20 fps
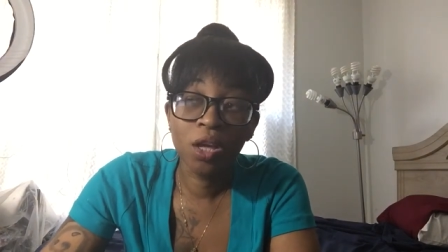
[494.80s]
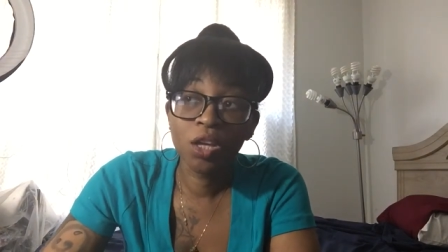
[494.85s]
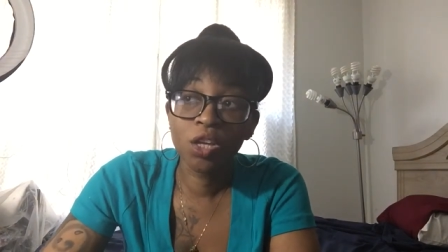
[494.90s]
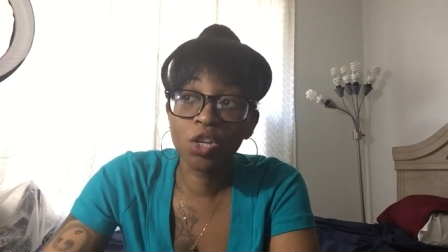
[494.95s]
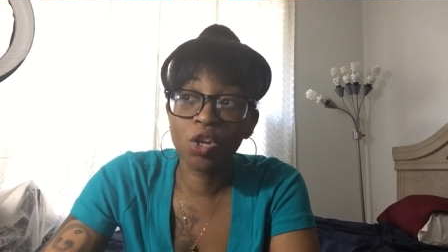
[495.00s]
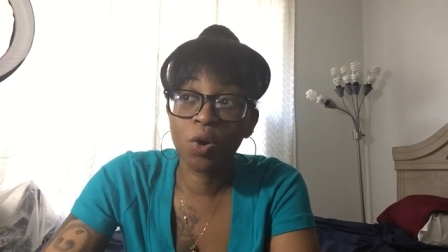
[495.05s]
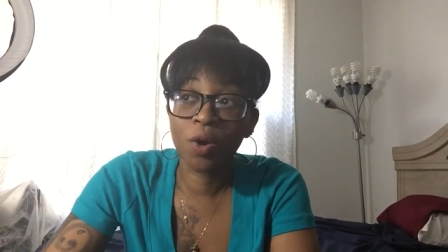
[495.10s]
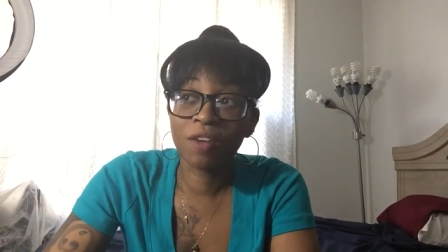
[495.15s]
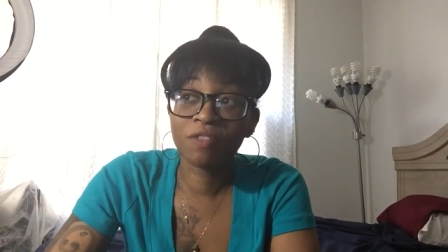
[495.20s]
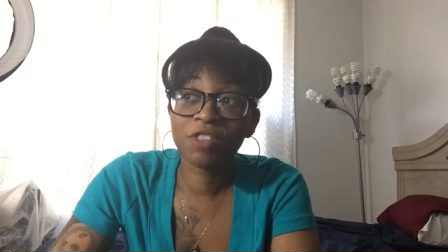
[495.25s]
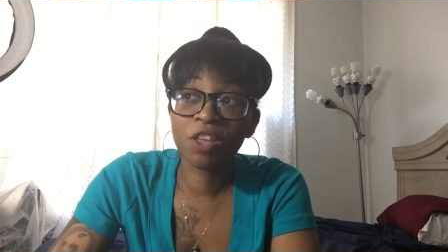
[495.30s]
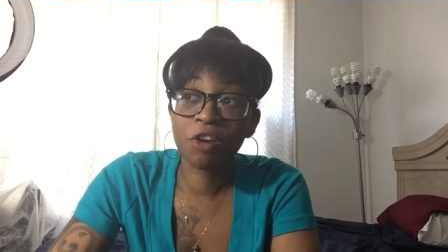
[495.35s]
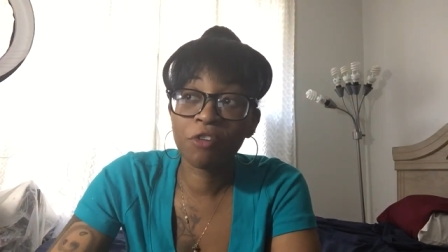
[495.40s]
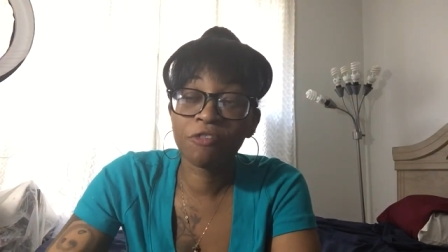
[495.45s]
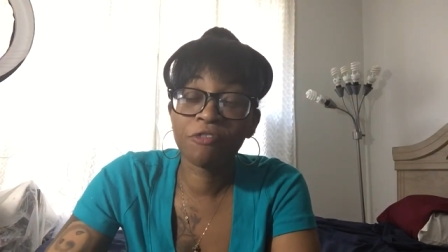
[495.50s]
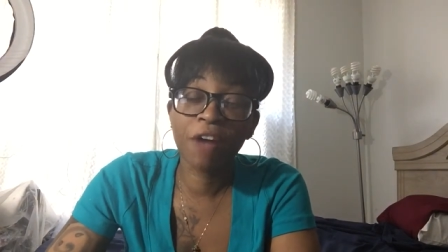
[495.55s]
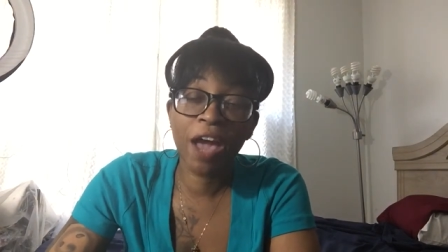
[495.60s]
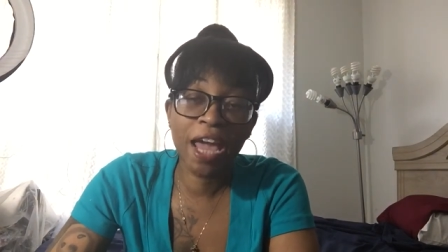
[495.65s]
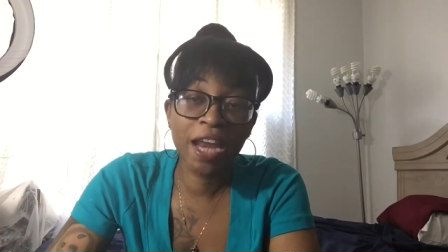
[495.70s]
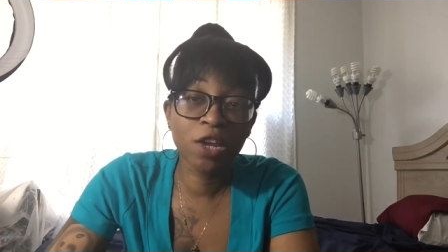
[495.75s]
You know, if they're
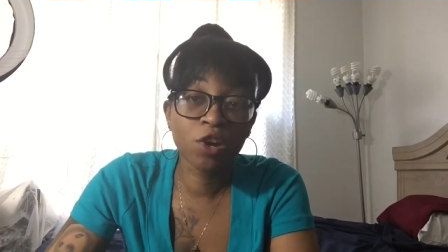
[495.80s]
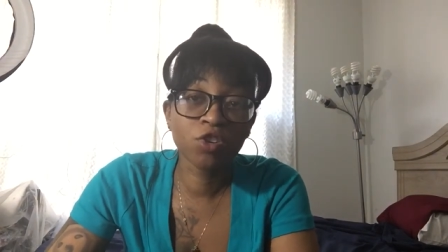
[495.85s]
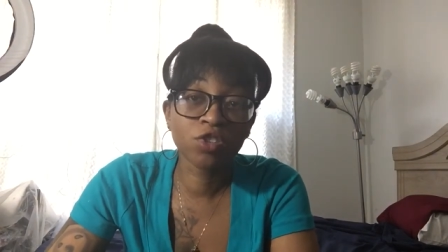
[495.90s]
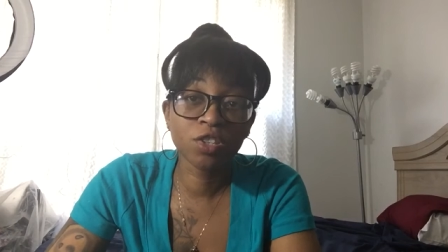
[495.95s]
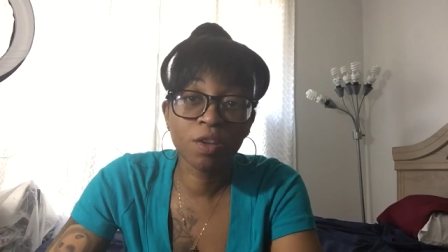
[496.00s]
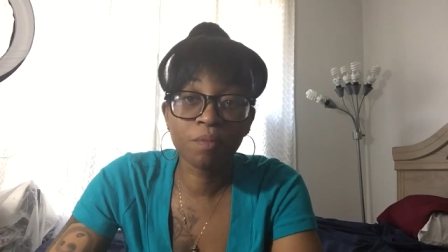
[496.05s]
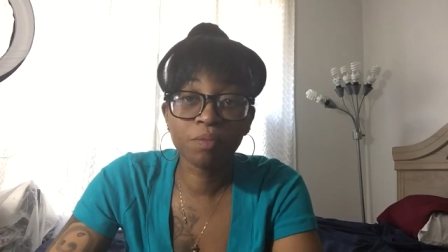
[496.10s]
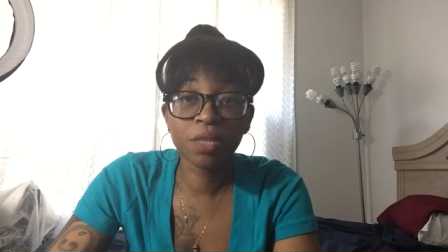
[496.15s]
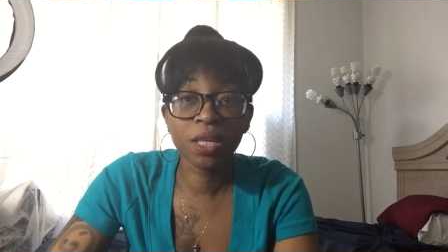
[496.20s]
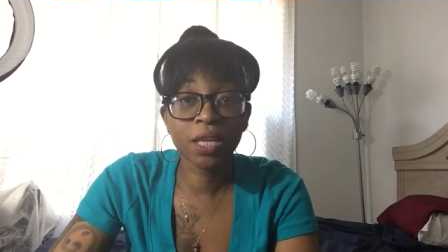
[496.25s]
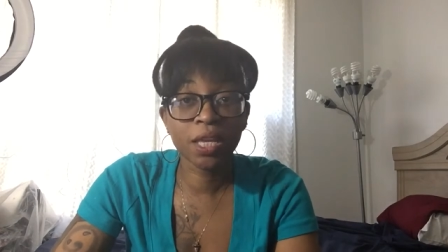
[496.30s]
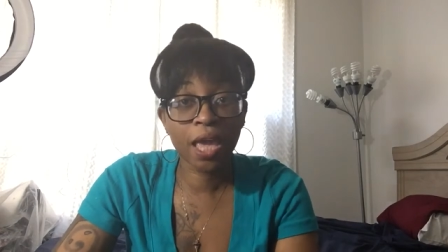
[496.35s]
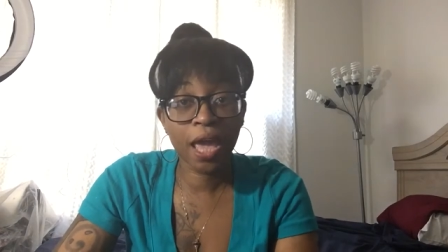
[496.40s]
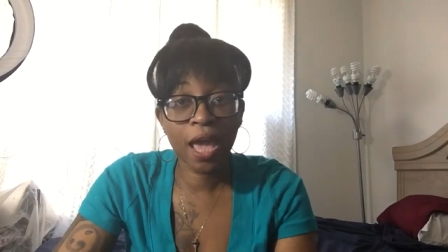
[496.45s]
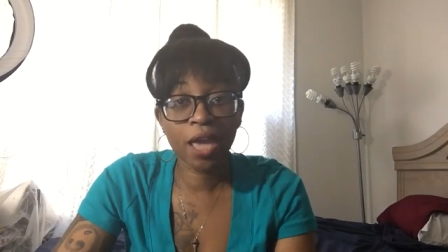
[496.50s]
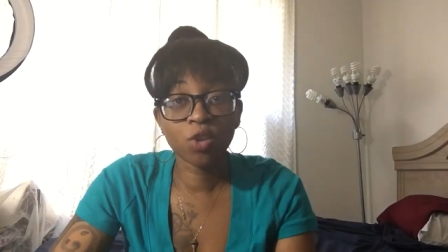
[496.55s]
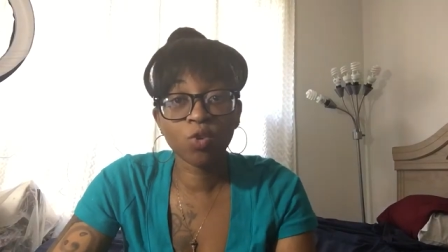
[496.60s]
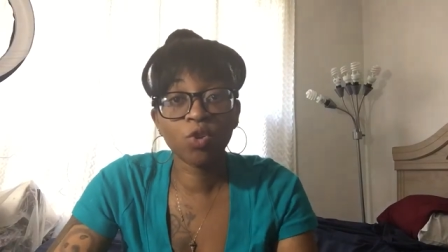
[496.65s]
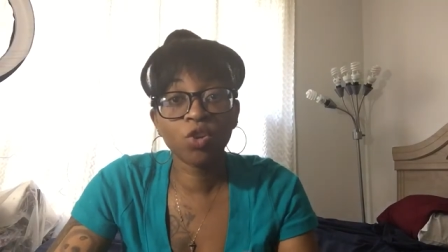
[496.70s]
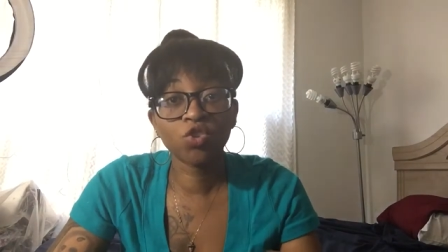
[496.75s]
fighting or something,
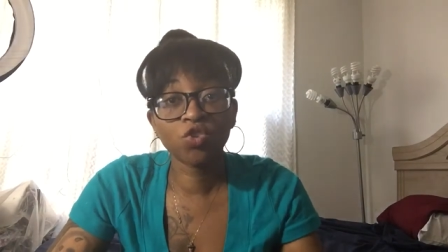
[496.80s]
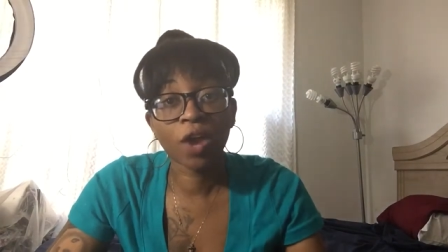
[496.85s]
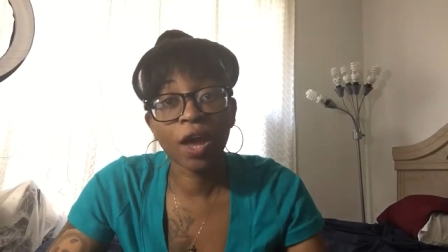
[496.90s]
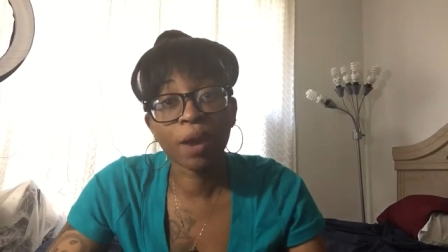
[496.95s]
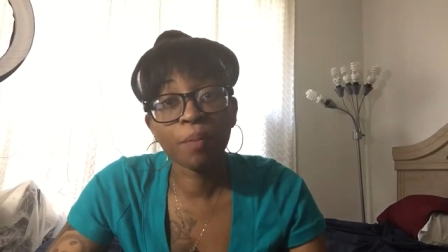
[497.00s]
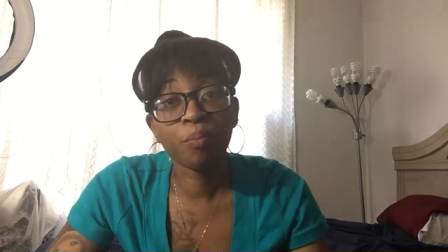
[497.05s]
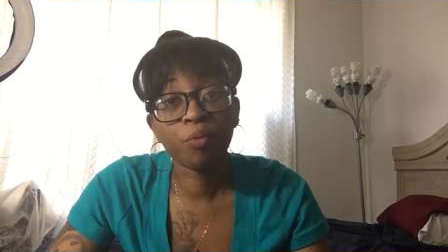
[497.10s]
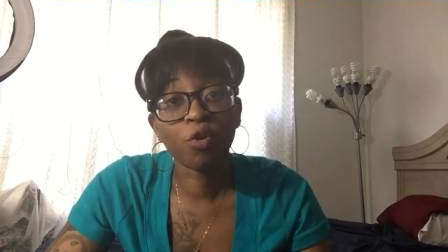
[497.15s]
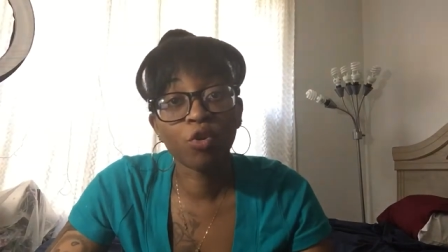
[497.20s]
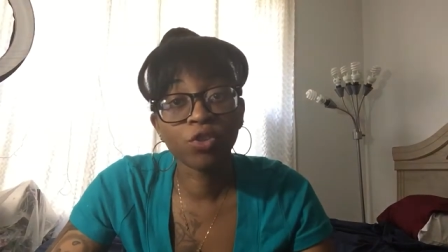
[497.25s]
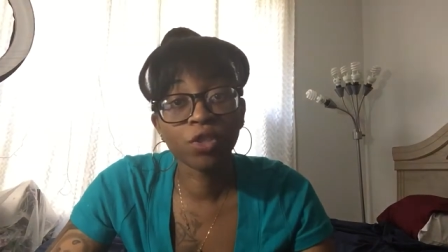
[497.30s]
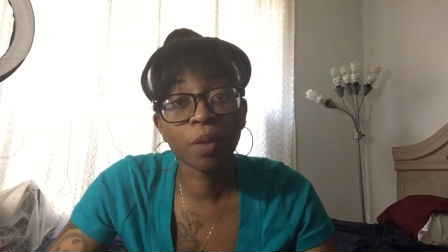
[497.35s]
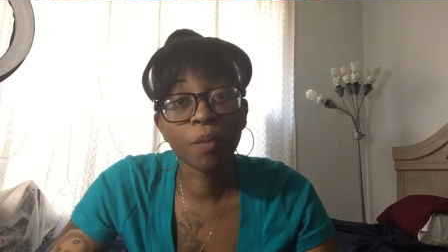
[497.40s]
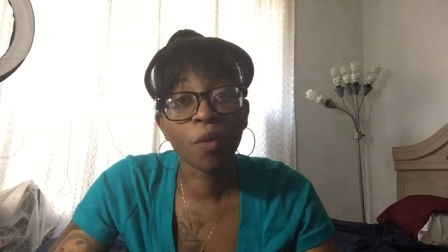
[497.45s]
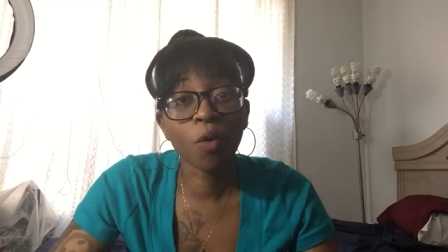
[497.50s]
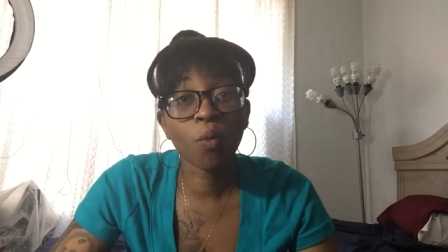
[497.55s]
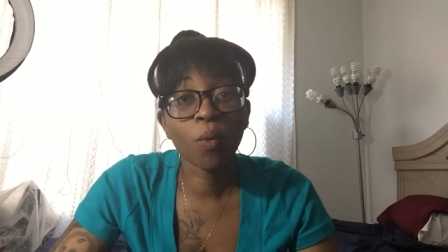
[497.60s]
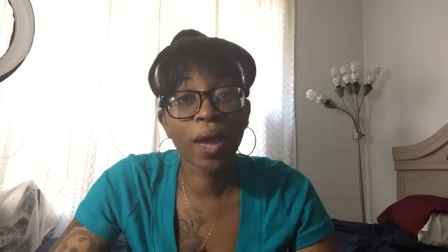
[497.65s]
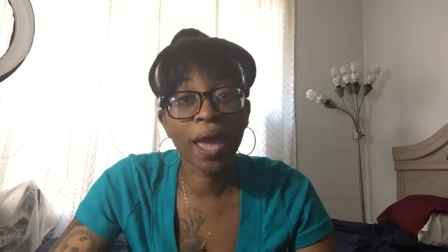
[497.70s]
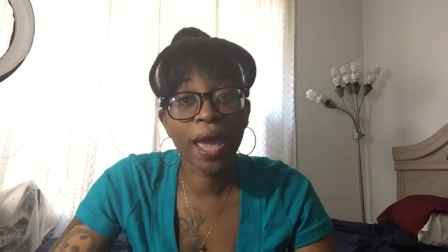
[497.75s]
yeah, you can try to pull
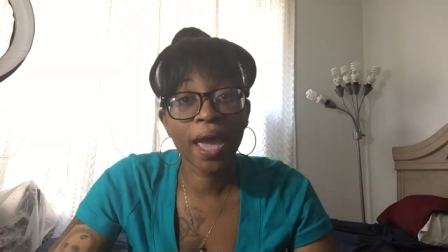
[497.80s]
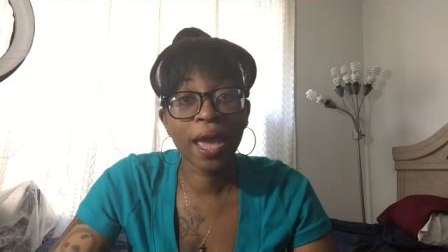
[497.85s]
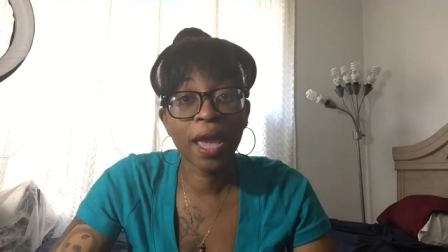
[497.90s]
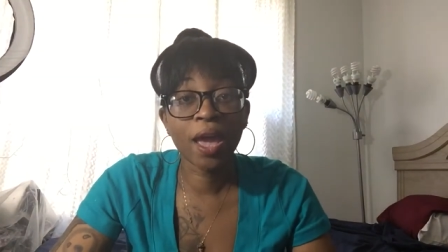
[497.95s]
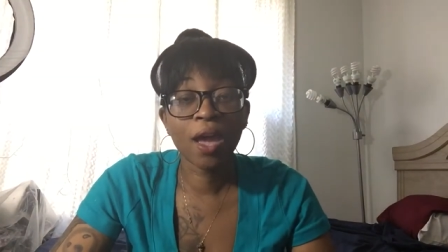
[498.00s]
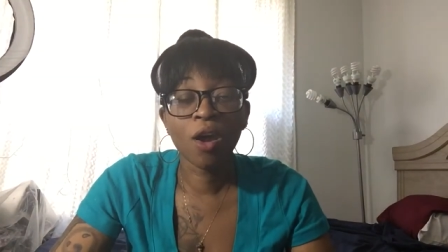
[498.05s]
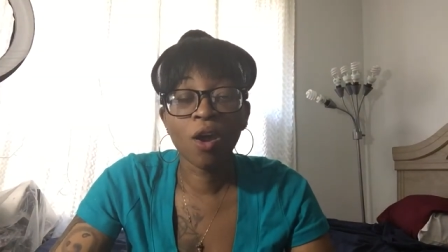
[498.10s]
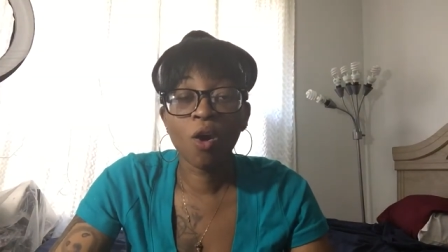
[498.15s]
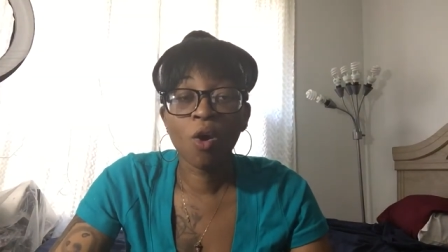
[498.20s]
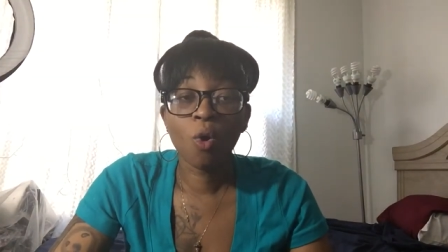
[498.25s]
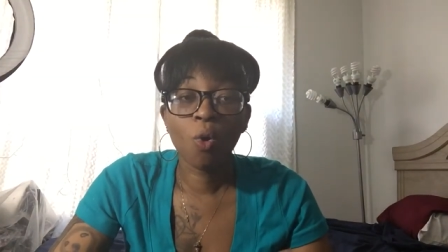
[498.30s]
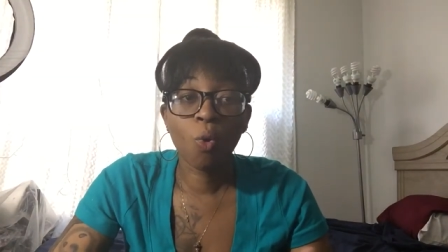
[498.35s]
them away